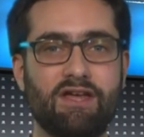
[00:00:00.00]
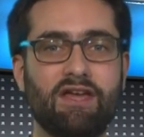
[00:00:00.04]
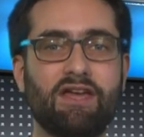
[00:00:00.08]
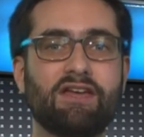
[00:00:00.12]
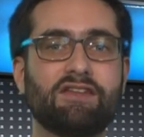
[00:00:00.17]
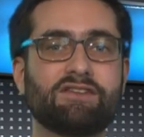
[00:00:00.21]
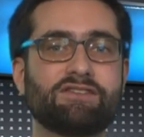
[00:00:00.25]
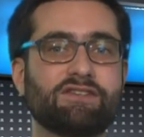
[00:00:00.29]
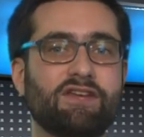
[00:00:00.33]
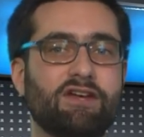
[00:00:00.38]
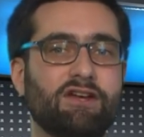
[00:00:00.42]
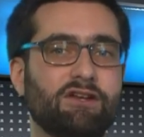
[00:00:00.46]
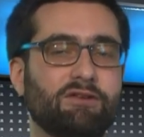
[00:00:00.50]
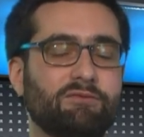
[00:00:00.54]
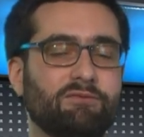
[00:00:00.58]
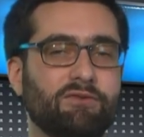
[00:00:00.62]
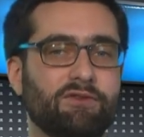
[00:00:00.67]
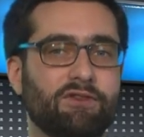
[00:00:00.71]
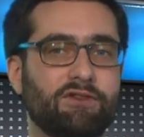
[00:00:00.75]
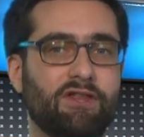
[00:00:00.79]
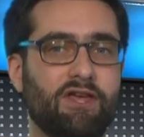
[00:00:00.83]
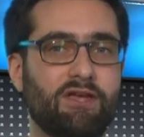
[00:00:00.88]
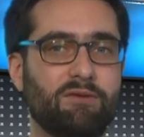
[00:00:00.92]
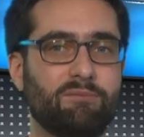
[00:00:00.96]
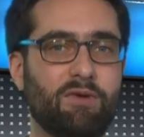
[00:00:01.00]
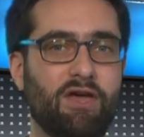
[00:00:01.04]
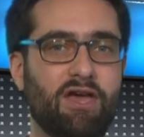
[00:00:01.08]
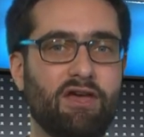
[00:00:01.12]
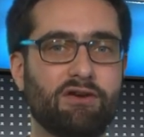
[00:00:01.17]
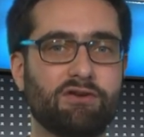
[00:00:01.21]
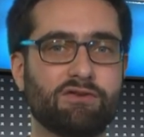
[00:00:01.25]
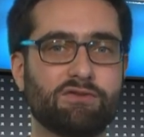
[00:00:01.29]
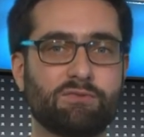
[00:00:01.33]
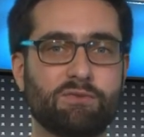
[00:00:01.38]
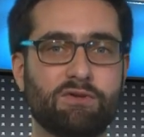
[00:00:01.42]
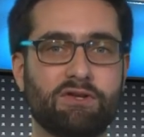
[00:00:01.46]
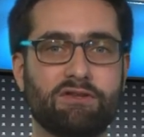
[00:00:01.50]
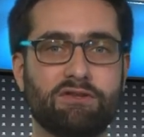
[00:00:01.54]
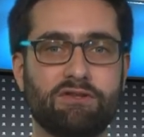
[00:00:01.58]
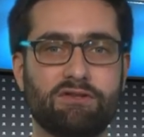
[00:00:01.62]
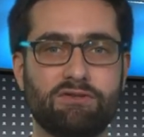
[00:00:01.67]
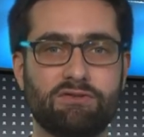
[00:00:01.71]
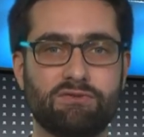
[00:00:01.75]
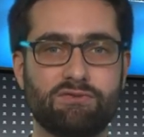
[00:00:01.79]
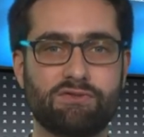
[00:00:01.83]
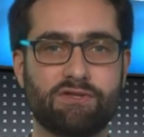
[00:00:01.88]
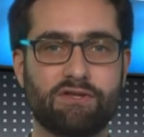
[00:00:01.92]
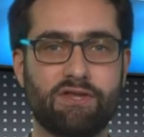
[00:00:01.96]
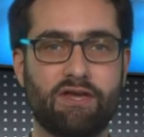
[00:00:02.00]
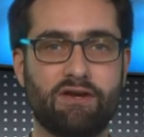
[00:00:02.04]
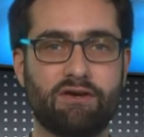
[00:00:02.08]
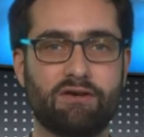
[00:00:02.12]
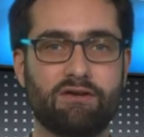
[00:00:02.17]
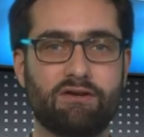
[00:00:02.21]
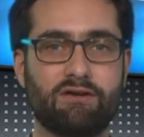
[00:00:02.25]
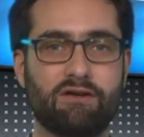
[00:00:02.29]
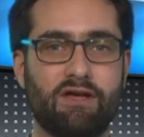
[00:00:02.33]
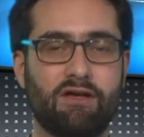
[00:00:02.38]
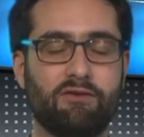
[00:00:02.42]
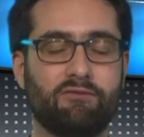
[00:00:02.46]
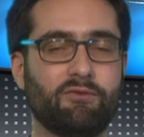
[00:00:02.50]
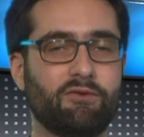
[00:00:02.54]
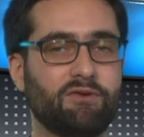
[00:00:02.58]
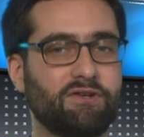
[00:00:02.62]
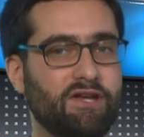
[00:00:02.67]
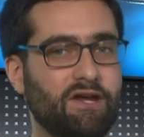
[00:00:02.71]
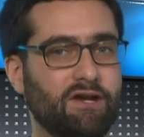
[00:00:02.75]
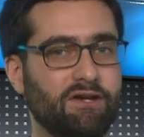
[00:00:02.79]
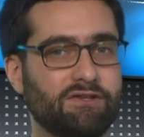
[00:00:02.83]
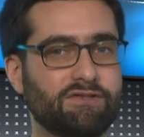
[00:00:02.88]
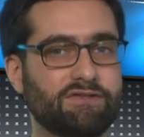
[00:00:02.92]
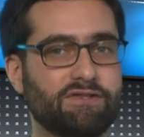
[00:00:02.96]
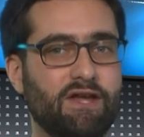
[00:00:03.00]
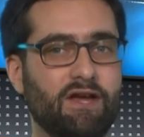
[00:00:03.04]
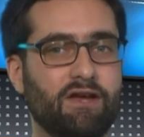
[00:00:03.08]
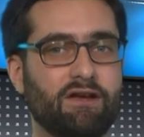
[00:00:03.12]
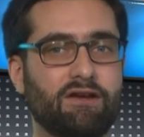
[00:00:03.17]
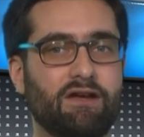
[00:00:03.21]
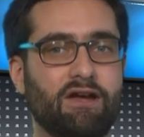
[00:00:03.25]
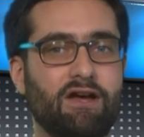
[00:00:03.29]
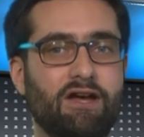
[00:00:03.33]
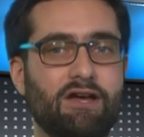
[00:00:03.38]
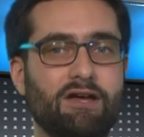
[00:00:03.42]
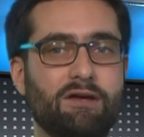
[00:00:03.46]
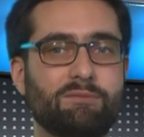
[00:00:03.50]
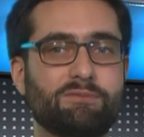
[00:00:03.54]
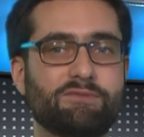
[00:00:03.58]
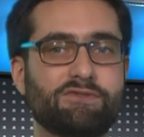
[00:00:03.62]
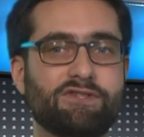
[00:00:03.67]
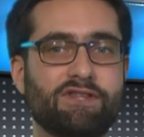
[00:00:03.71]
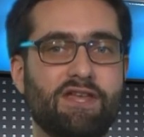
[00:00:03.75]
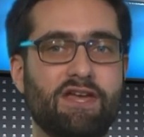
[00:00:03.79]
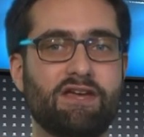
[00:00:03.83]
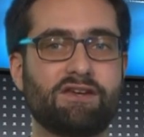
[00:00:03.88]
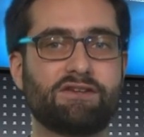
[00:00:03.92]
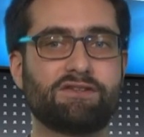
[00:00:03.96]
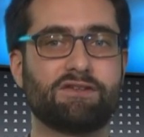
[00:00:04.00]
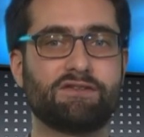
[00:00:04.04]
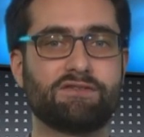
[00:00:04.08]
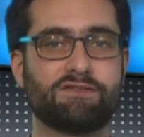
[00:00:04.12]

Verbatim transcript: and sign up for the Light Matters weekly newsletter at Photonics dot com slash